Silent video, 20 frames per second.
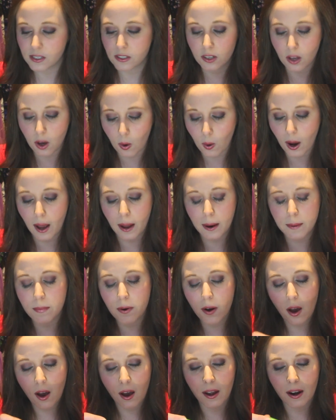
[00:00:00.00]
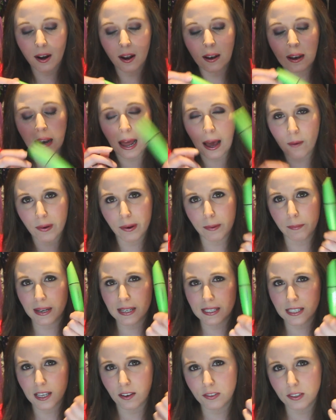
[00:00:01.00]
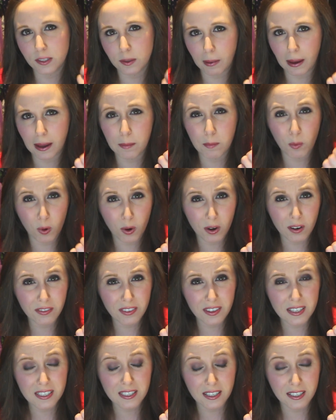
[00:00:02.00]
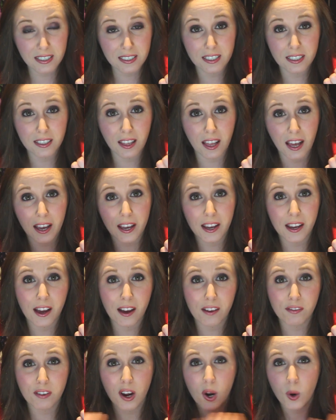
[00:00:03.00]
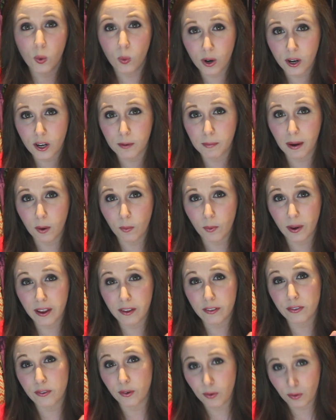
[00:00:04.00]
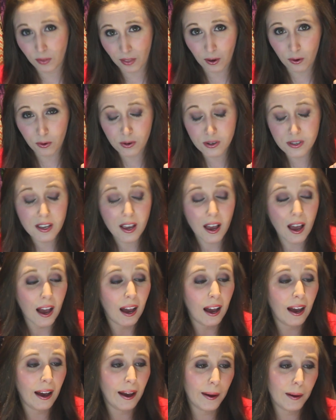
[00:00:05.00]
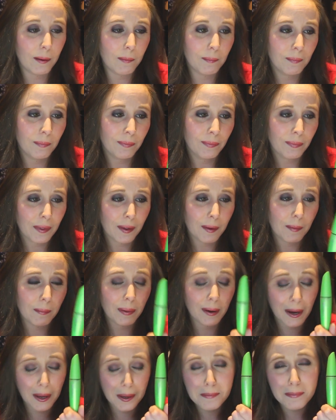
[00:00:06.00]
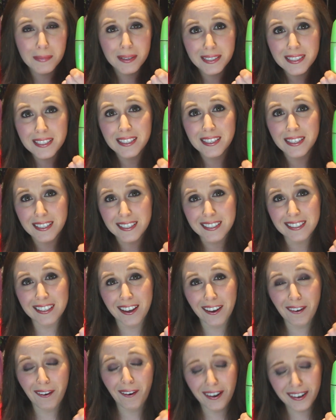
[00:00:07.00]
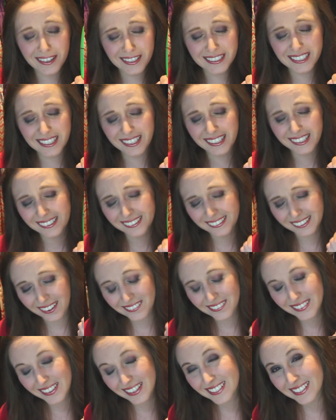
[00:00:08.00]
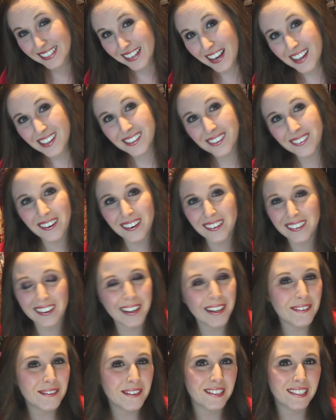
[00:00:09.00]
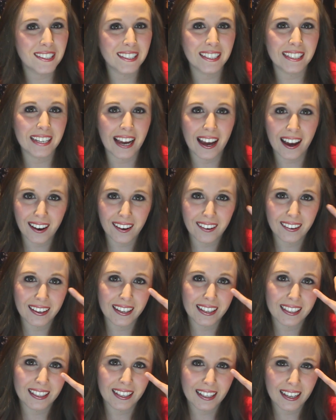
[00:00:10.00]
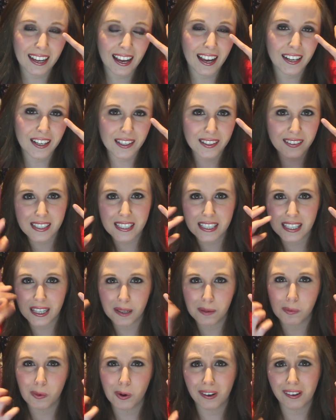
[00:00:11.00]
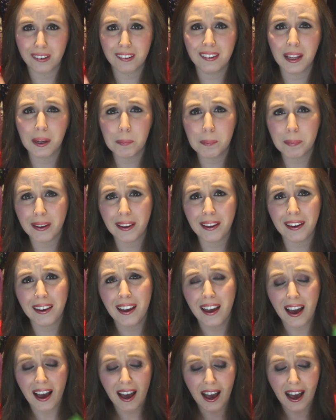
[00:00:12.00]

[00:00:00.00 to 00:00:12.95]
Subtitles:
So I'm not allowing myself to buy more of this until I have worked my way through those. But I miss this. I honestly love this. The one that I'm using now, it kind of is a little more clumpy.